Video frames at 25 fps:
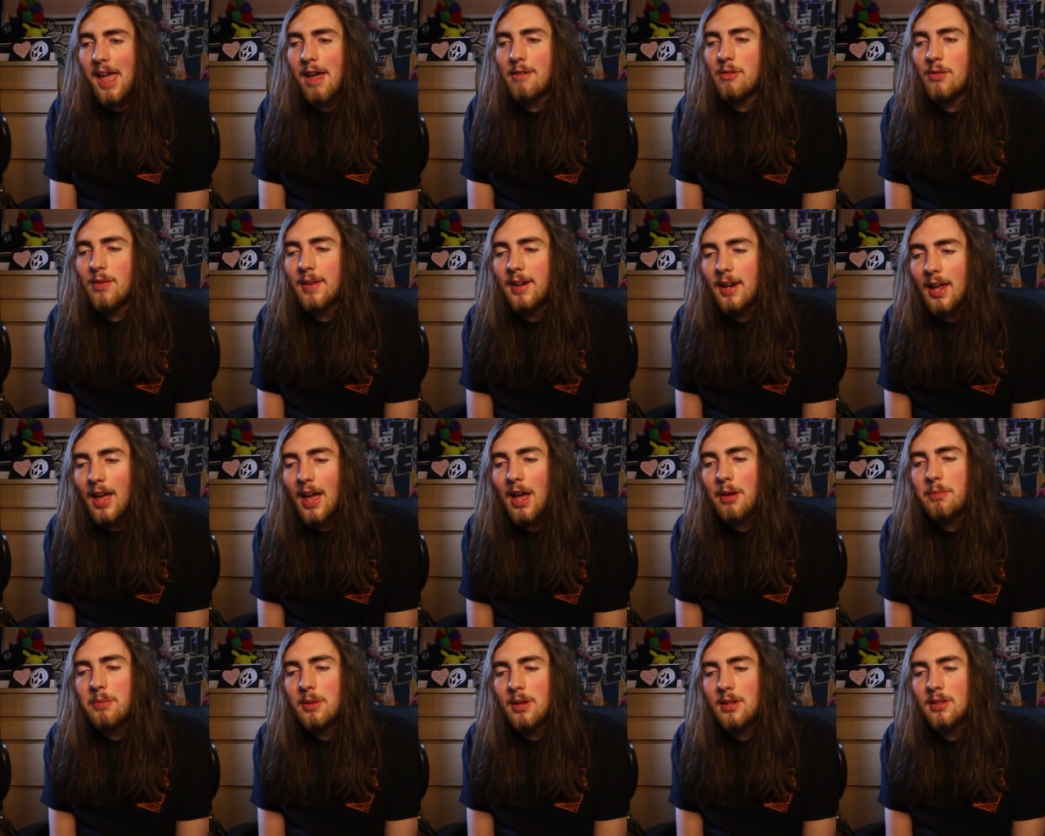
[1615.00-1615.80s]
everything that
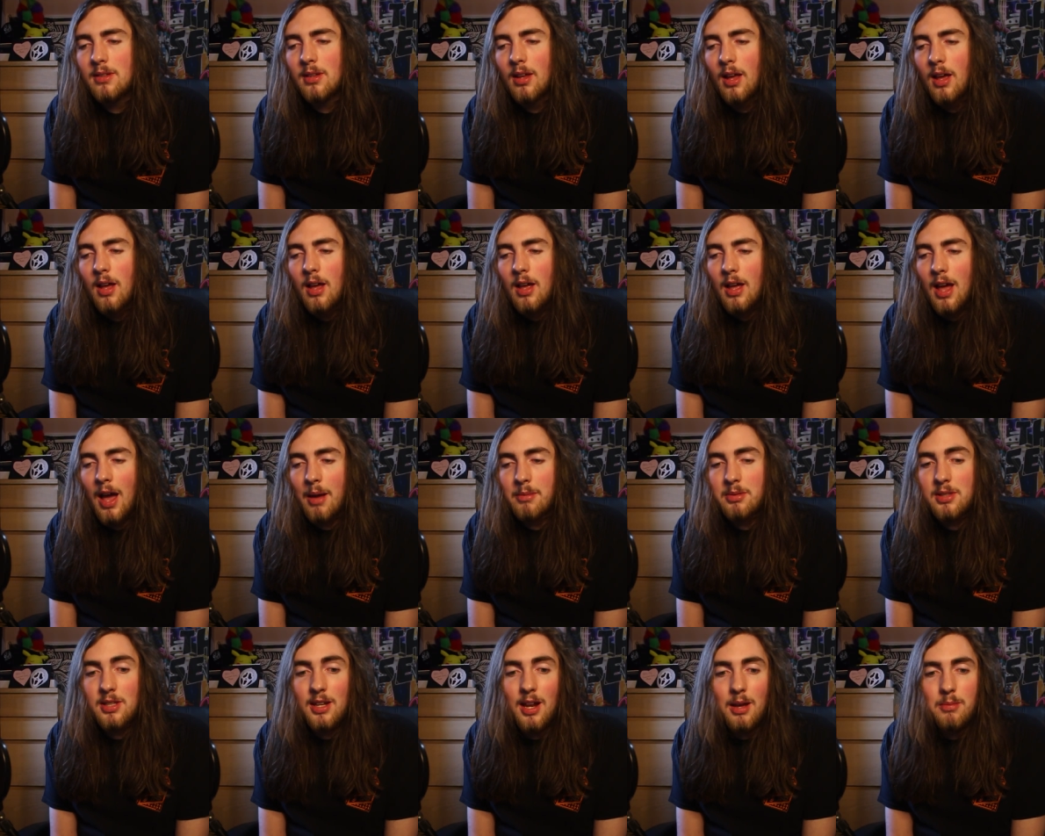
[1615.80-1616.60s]
happened,
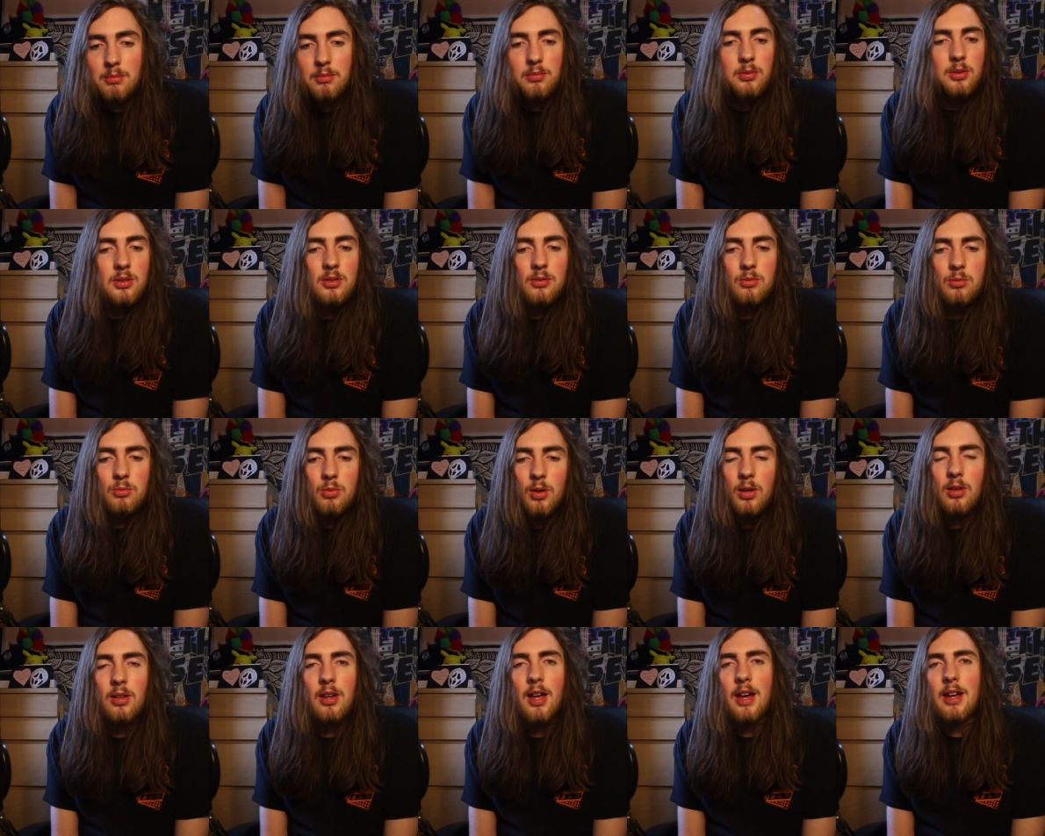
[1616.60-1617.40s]
Amsterdam was
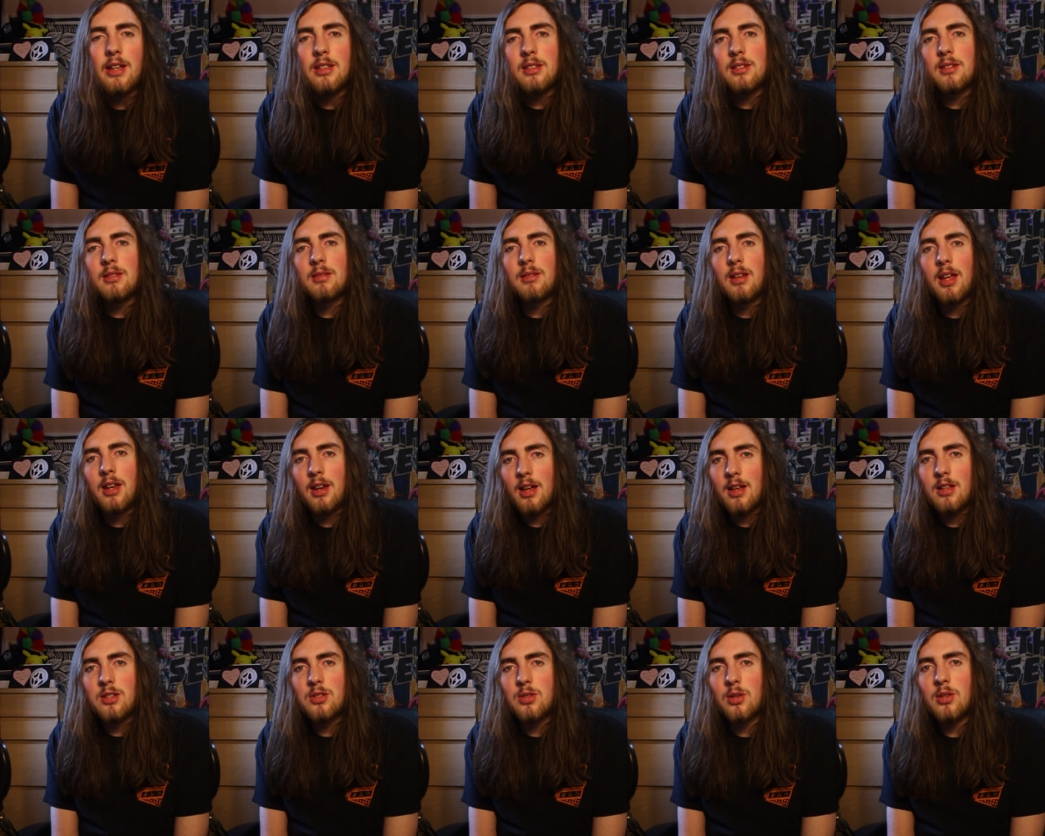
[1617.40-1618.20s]
real nice, and
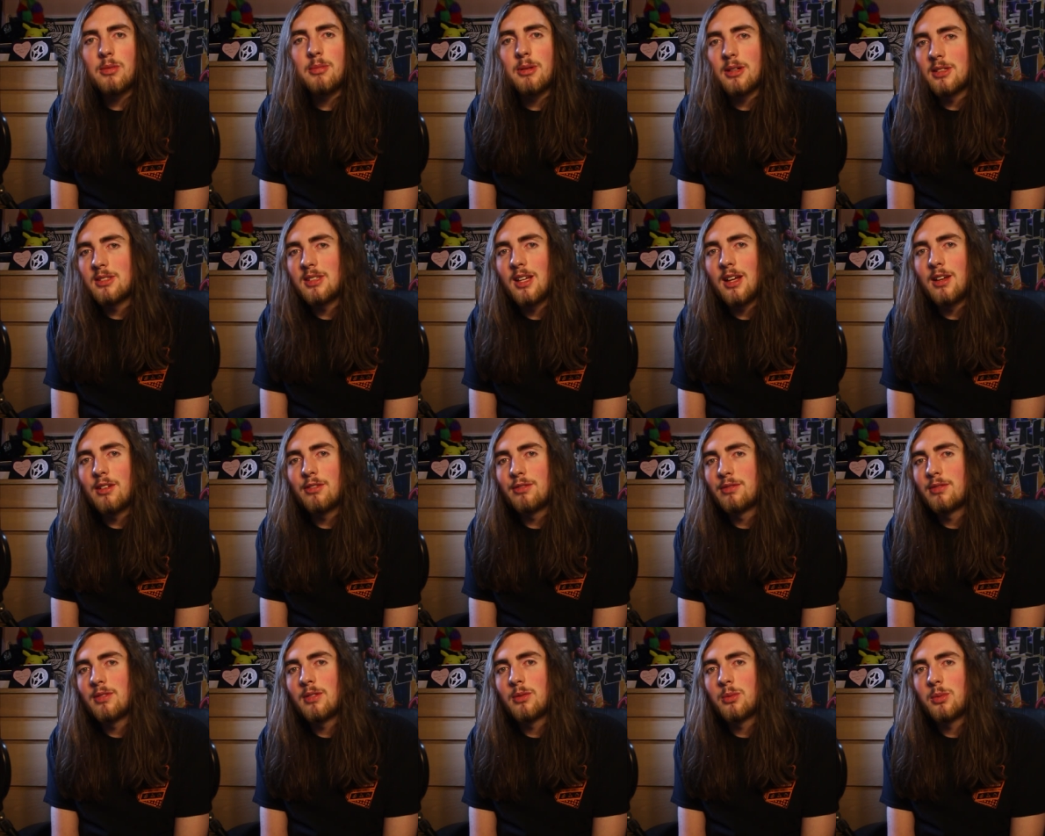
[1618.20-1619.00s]
I enjoyed
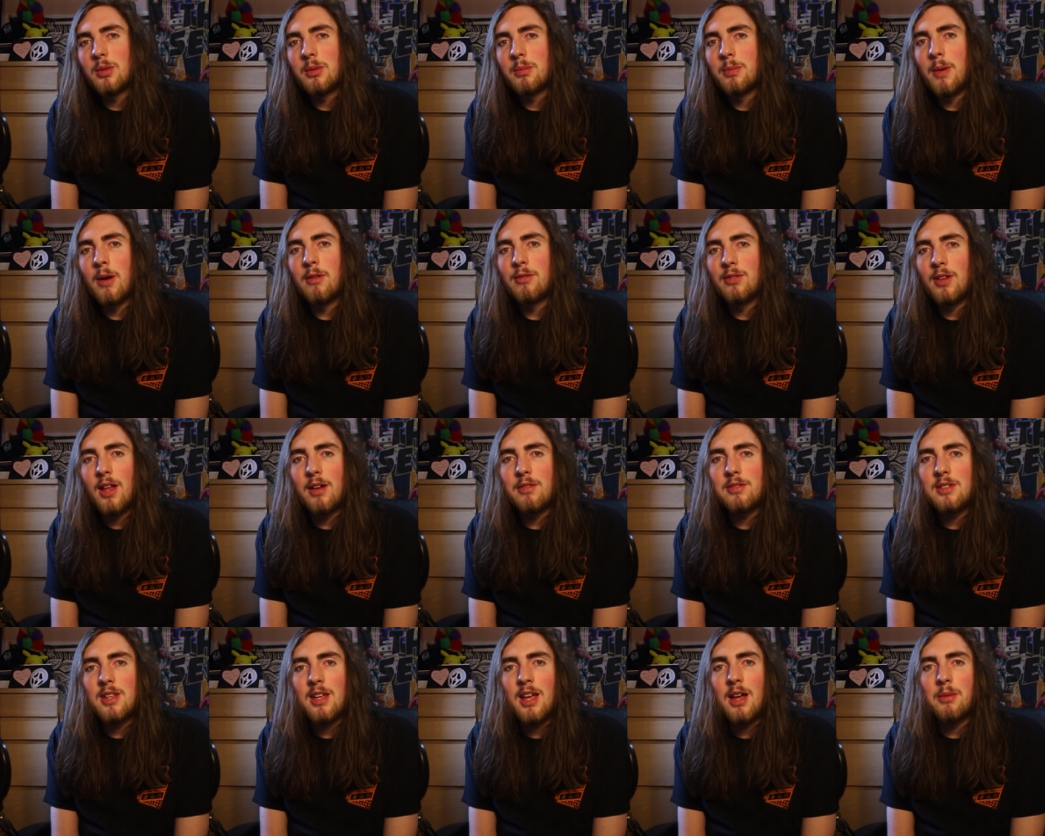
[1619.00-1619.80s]
myself. We both
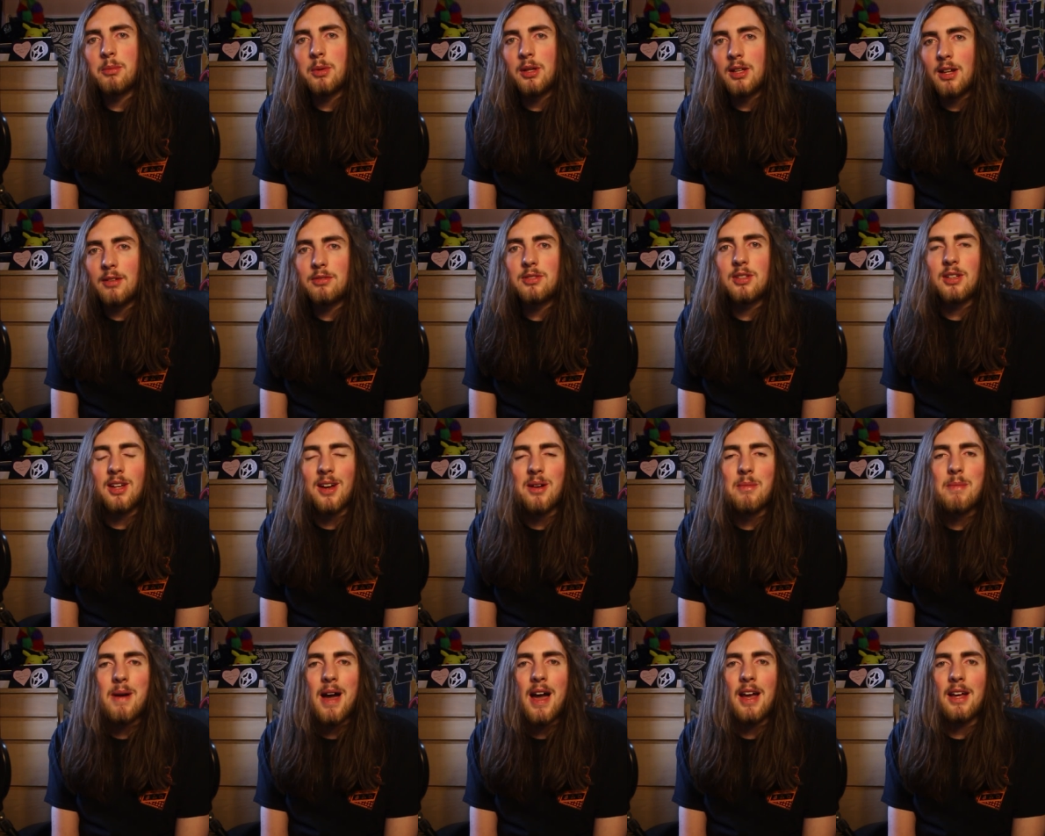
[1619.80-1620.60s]
loved it, and we love to
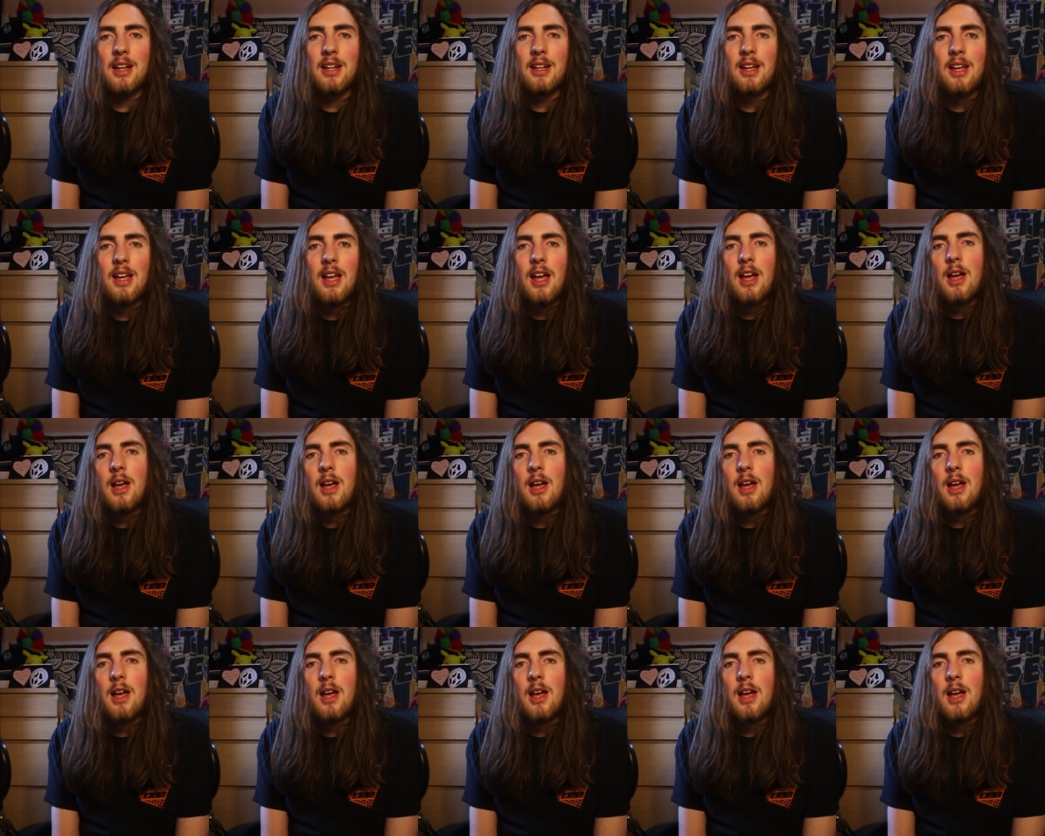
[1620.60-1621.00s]
go back.